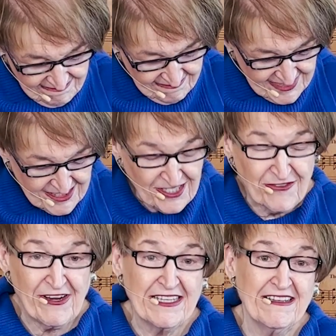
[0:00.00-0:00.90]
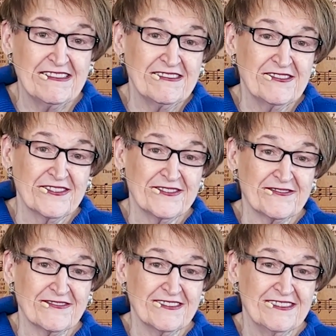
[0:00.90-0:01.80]
It's a great lesson to
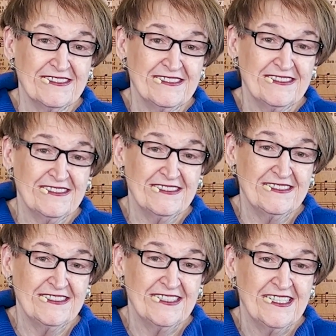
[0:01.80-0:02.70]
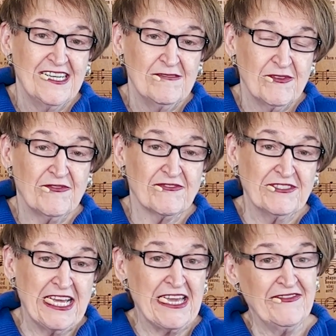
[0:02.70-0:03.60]
learn. But for
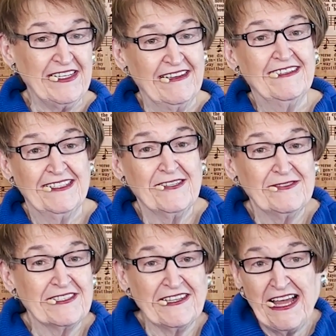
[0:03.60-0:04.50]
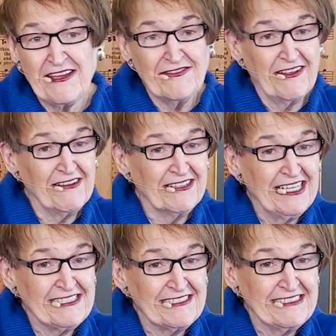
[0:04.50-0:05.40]
David, it was a lifelong
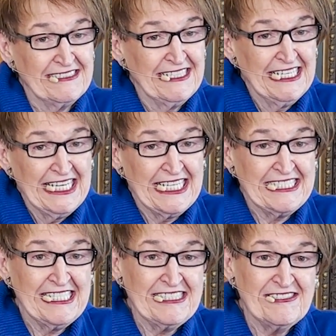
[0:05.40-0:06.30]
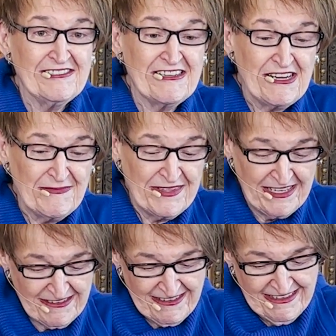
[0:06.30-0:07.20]
lesson. It didn't stop there.